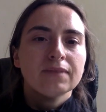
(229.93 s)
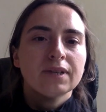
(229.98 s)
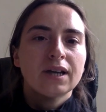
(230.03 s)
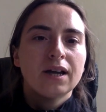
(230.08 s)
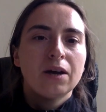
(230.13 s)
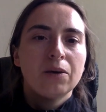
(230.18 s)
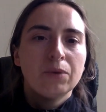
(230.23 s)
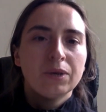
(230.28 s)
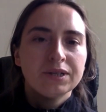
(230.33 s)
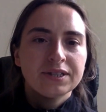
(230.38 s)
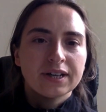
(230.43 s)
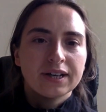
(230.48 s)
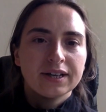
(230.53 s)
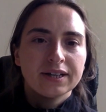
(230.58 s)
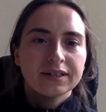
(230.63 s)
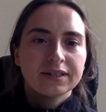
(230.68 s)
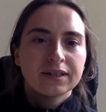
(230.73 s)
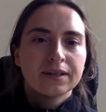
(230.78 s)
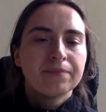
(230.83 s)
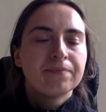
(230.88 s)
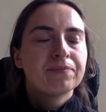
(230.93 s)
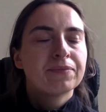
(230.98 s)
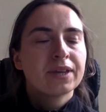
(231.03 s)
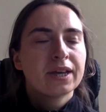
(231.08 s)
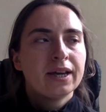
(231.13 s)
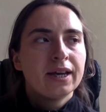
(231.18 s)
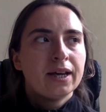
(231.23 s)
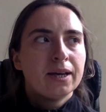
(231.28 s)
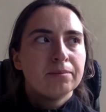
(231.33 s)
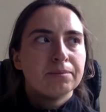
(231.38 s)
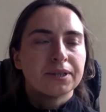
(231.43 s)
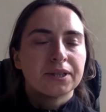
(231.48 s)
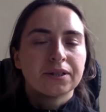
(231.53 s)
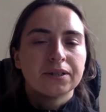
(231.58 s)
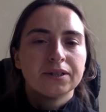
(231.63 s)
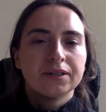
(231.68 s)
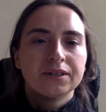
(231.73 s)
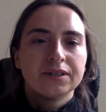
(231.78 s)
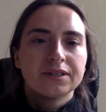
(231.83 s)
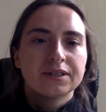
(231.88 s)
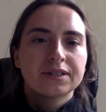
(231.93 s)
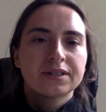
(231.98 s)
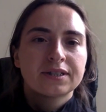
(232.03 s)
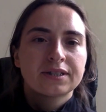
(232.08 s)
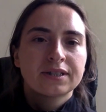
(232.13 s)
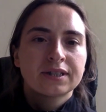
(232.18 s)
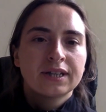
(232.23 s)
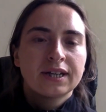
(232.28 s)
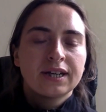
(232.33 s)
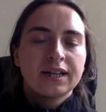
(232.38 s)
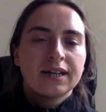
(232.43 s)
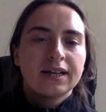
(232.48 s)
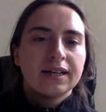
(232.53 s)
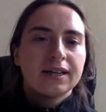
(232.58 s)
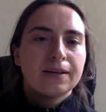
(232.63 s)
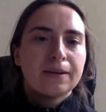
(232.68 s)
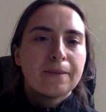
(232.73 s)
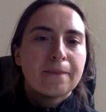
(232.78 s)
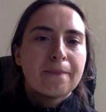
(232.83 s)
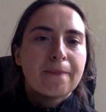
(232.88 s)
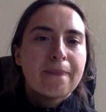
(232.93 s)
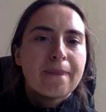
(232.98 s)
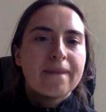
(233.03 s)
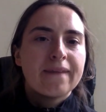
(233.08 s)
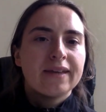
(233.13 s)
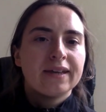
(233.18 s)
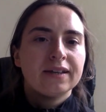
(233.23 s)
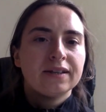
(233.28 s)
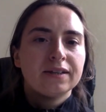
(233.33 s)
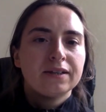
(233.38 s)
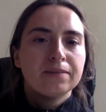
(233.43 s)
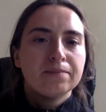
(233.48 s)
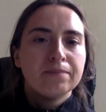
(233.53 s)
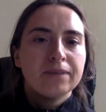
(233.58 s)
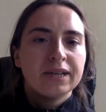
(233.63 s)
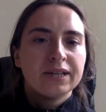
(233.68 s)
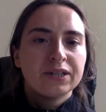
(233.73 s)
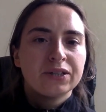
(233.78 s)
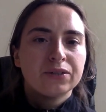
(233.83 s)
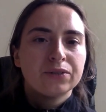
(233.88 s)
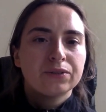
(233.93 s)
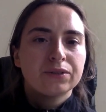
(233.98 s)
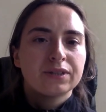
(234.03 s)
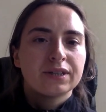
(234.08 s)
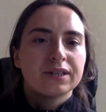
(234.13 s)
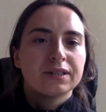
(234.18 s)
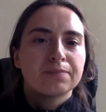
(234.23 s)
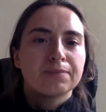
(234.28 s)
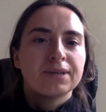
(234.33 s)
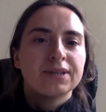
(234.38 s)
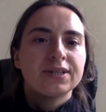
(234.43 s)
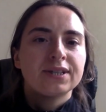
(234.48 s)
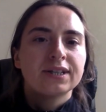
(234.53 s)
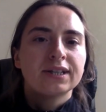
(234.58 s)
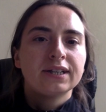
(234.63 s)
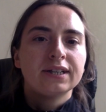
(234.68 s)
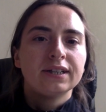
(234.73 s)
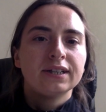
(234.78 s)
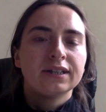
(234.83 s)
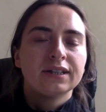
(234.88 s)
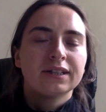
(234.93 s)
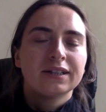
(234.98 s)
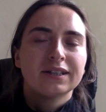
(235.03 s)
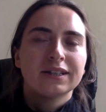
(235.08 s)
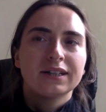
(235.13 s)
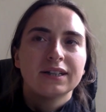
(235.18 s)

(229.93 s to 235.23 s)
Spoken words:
I want that because in the menu there's basically